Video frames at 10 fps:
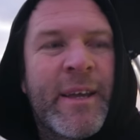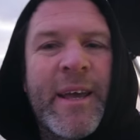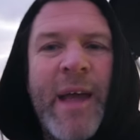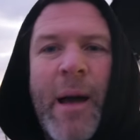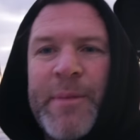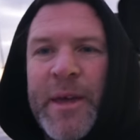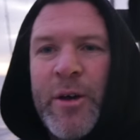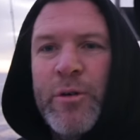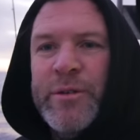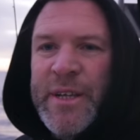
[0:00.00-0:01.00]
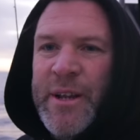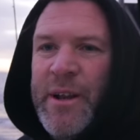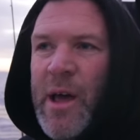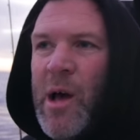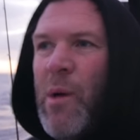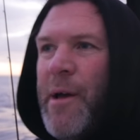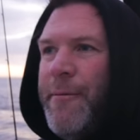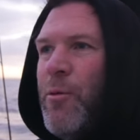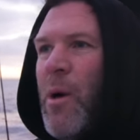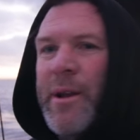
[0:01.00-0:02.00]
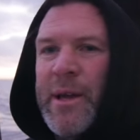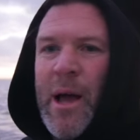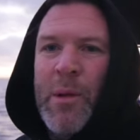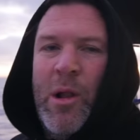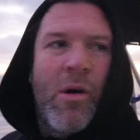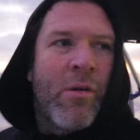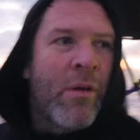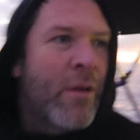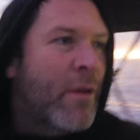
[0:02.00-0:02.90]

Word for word: kick up the hills and uh, wait for one to come along.